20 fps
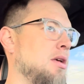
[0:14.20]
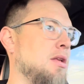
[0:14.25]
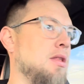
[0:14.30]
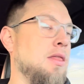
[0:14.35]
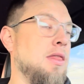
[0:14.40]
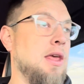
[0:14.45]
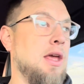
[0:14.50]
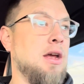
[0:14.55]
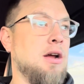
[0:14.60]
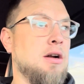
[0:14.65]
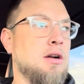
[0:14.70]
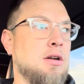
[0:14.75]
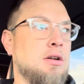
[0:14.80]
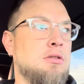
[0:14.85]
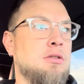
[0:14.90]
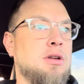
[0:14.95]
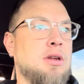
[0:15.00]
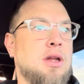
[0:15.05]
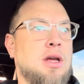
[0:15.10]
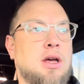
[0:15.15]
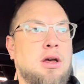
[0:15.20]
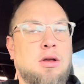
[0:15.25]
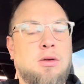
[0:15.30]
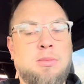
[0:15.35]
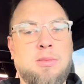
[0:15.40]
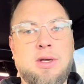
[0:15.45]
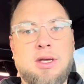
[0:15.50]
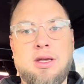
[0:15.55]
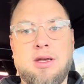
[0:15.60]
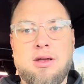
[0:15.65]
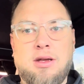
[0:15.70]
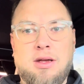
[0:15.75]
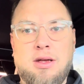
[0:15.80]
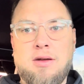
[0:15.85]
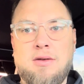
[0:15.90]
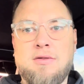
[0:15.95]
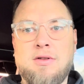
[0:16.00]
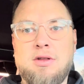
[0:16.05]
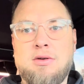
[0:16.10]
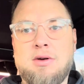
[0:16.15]
They are going to help me,
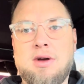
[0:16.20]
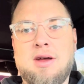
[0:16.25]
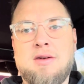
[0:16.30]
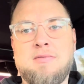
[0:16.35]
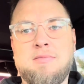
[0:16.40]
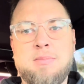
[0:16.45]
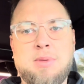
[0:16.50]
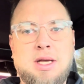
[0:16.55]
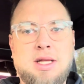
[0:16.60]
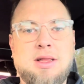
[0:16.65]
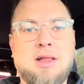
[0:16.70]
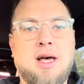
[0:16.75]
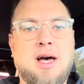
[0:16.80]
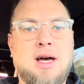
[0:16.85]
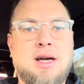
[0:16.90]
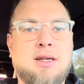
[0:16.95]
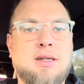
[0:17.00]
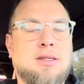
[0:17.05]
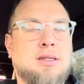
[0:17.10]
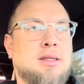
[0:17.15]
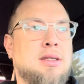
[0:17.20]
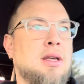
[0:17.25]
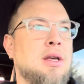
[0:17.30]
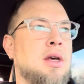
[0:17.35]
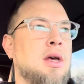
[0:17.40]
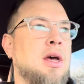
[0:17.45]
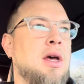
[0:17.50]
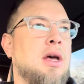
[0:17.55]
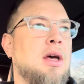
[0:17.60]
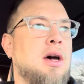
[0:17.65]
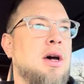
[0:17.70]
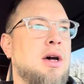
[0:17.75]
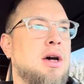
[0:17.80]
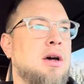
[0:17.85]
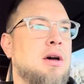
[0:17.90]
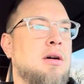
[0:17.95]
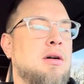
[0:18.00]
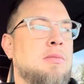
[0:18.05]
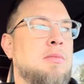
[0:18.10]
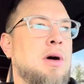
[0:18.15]
even though I have beadlocks.
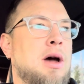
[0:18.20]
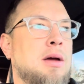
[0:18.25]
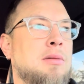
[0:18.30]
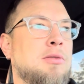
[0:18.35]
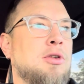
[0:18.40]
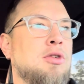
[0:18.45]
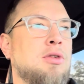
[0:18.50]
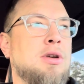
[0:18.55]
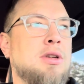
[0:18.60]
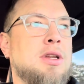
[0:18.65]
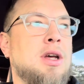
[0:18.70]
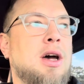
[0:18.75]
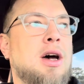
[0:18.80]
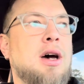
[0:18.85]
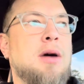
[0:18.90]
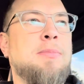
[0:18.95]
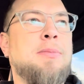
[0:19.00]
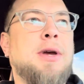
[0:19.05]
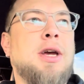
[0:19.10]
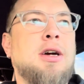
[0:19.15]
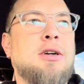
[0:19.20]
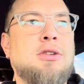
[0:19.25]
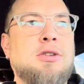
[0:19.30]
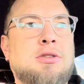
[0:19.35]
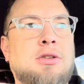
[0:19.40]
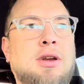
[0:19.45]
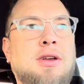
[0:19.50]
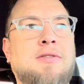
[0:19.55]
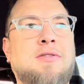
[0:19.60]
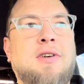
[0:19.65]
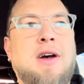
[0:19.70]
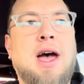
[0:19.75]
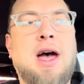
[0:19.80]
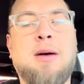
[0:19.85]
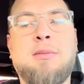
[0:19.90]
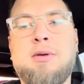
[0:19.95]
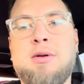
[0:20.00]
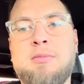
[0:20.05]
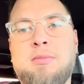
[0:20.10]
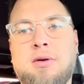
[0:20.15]
I'm going to UpCountry
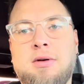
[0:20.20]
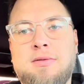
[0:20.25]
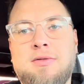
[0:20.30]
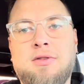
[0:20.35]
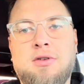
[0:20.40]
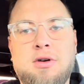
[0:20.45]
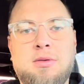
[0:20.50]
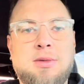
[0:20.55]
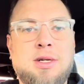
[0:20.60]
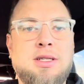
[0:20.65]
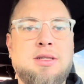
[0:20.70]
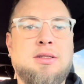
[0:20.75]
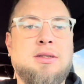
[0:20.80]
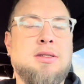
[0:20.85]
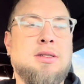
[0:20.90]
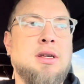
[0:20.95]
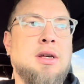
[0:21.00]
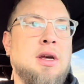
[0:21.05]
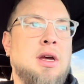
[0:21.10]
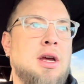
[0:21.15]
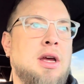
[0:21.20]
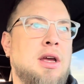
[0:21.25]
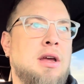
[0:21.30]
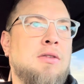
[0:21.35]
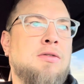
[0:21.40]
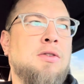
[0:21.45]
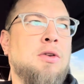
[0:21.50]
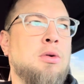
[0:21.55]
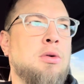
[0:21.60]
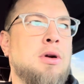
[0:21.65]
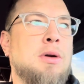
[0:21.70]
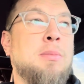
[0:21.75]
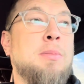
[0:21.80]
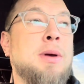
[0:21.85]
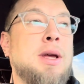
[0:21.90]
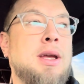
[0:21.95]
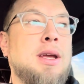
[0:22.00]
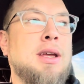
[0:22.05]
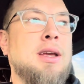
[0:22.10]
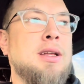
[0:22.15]
Fab and Performance. If you are
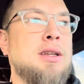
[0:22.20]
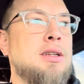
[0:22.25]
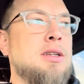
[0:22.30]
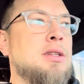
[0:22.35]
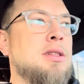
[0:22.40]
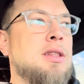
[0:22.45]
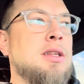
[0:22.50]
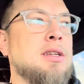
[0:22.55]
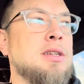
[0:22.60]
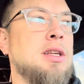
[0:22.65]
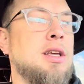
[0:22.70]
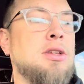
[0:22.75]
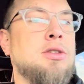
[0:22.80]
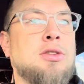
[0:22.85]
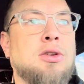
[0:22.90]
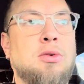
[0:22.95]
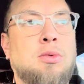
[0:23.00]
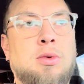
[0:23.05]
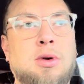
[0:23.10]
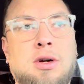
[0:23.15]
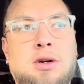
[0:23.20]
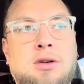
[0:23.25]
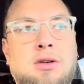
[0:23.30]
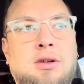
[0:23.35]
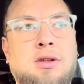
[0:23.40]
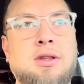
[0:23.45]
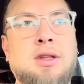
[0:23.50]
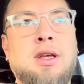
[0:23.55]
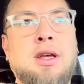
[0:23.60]
big in the diesel world,